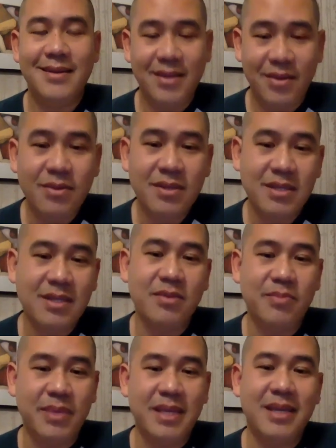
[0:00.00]
We'll still
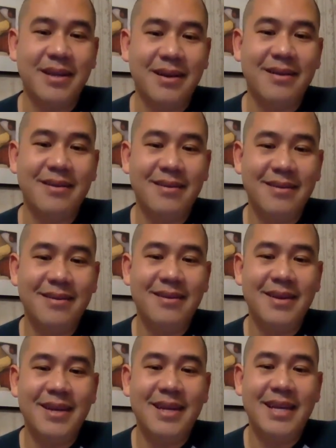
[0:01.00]
be here.
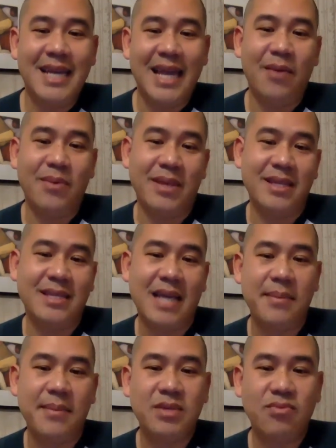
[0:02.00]
And when the time
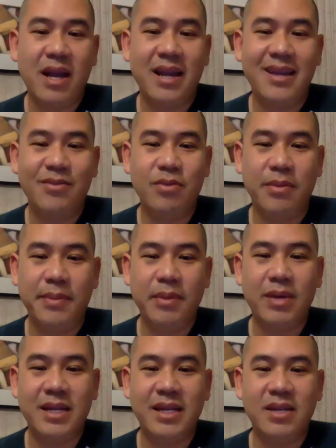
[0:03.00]
is right, we'll be
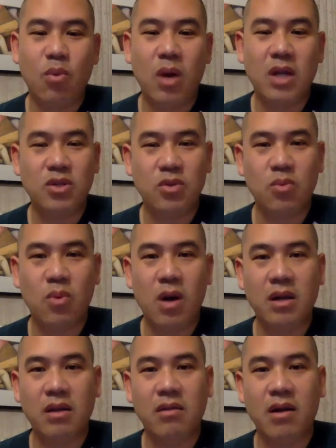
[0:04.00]
ready to watch you walk
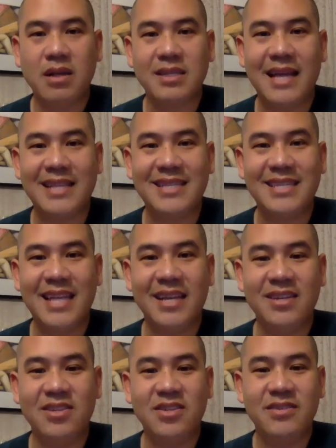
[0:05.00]
across that
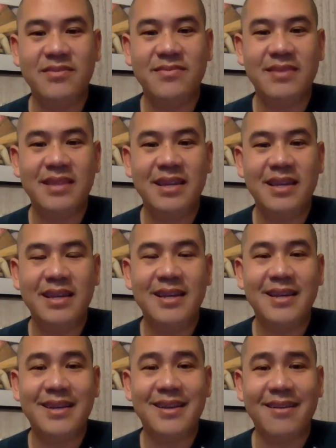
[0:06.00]
stage.
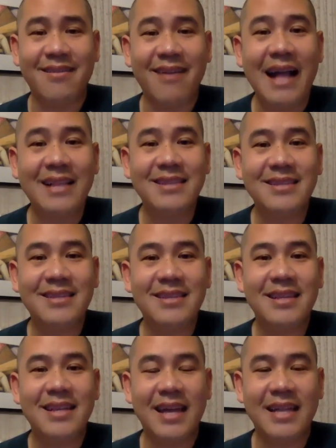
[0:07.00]
Congrats
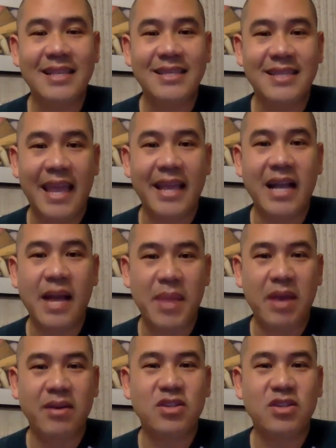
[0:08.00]
and stay chimera